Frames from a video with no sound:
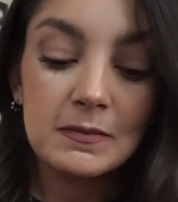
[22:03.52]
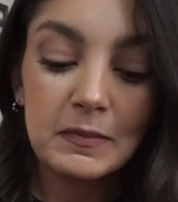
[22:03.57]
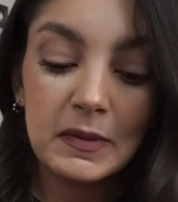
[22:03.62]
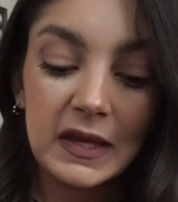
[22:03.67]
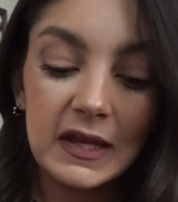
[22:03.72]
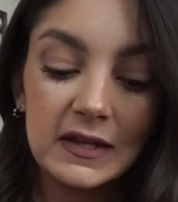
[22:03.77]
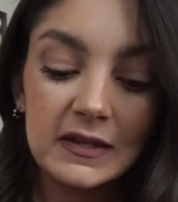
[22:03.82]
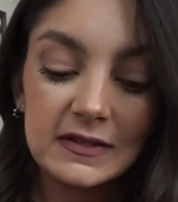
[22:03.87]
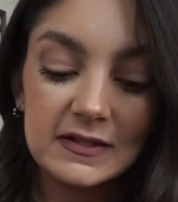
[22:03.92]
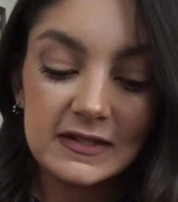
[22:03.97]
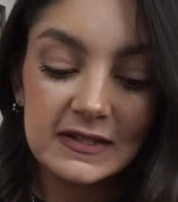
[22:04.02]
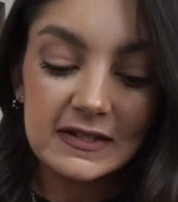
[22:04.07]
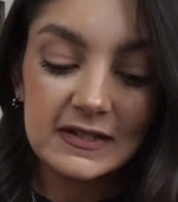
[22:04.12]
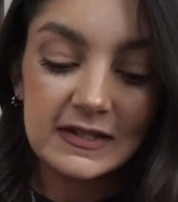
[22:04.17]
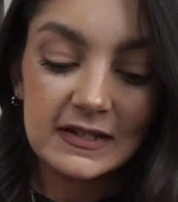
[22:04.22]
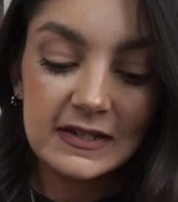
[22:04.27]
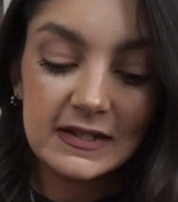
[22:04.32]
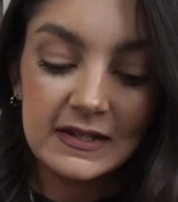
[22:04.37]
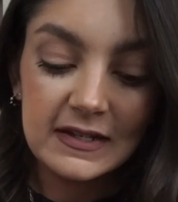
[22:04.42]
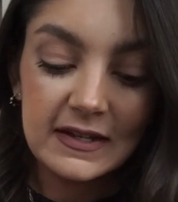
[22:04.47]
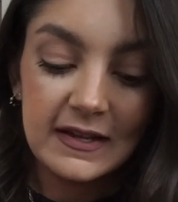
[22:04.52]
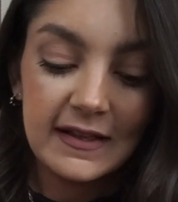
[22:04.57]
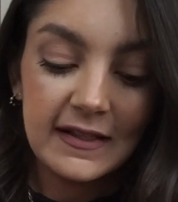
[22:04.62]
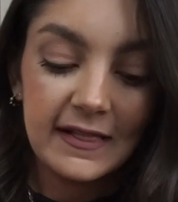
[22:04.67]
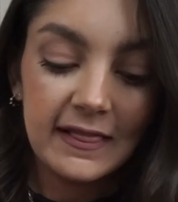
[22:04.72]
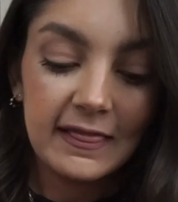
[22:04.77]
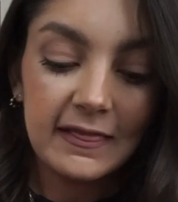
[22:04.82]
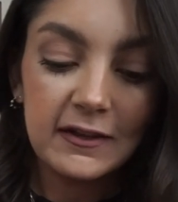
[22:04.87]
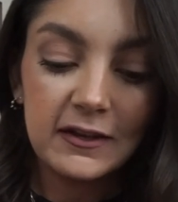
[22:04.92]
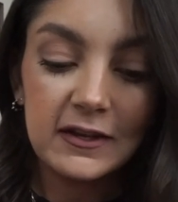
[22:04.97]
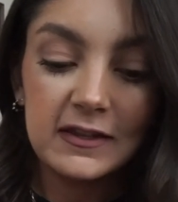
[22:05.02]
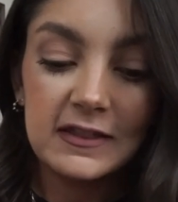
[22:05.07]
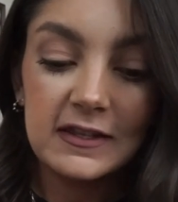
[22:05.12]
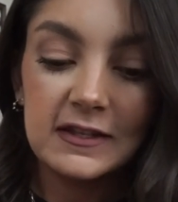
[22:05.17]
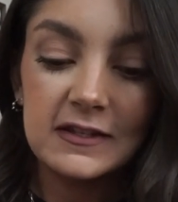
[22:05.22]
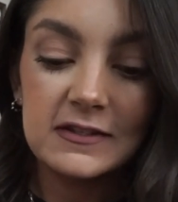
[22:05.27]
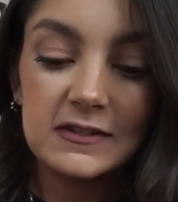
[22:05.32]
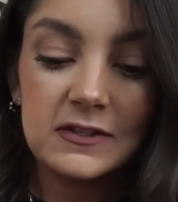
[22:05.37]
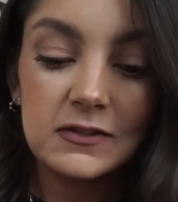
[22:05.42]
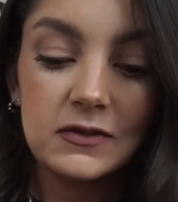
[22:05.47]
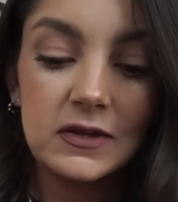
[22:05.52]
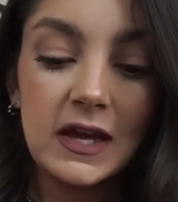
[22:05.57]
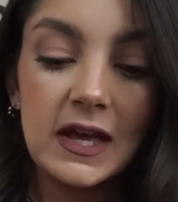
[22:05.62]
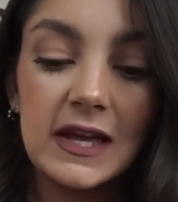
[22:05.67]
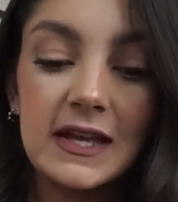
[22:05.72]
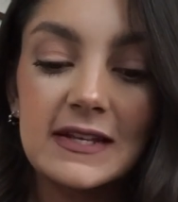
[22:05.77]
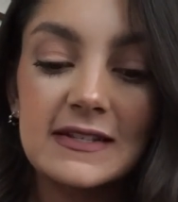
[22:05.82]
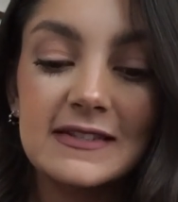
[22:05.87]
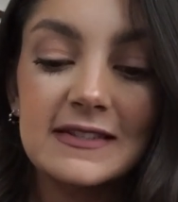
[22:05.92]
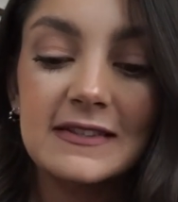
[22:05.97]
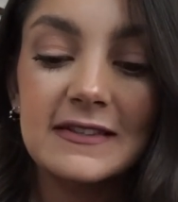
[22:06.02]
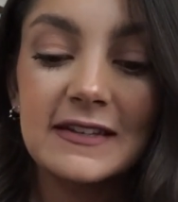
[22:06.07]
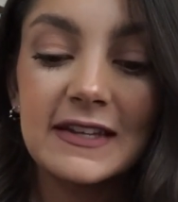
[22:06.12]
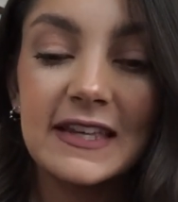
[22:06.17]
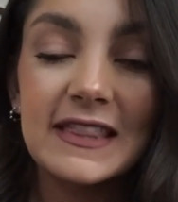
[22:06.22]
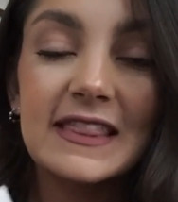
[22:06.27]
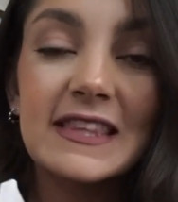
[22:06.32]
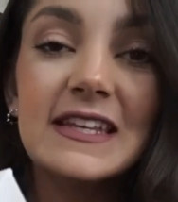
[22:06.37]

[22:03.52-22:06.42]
but look at these, you guys. Look at